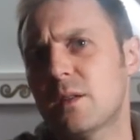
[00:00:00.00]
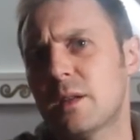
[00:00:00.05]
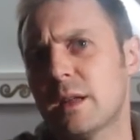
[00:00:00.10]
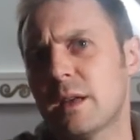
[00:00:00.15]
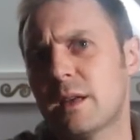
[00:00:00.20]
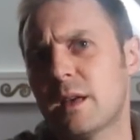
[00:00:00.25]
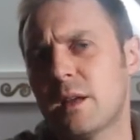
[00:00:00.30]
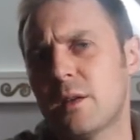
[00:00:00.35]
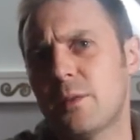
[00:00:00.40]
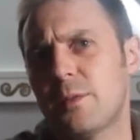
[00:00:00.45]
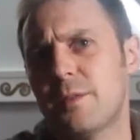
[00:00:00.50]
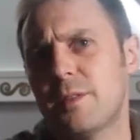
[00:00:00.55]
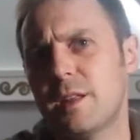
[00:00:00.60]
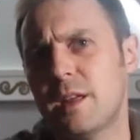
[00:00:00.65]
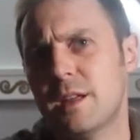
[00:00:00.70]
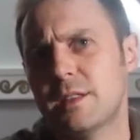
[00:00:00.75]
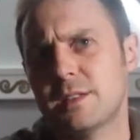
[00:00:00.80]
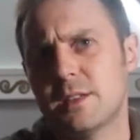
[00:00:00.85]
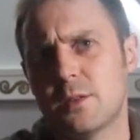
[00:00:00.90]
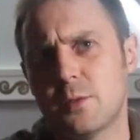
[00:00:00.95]
like kind of
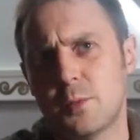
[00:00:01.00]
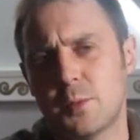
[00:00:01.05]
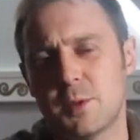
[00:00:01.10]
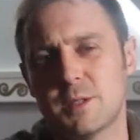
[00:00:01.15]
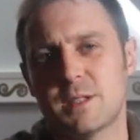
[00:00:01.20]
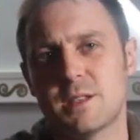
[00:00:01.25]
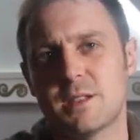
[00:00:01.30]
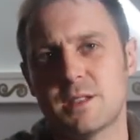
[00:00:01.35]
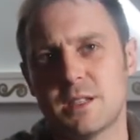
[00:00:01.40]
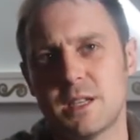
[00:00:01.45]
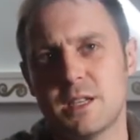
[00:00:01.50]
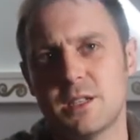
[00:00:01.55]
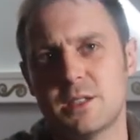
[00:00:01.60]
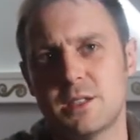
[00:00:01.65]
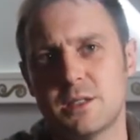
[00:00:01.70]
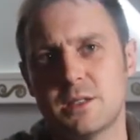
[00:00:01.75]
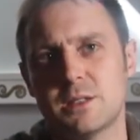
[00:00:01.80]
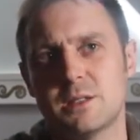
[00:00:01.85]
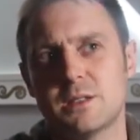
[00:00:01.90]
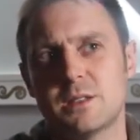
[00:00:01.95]
theater
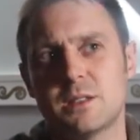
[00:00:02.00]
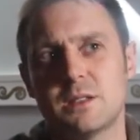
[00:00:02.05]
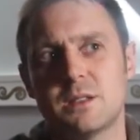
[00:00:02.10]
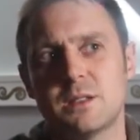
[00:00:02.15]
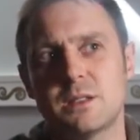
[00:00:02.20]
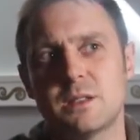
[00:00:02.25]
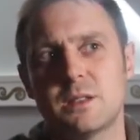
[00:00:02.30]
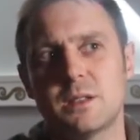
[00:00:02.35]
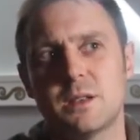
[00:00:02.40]
representations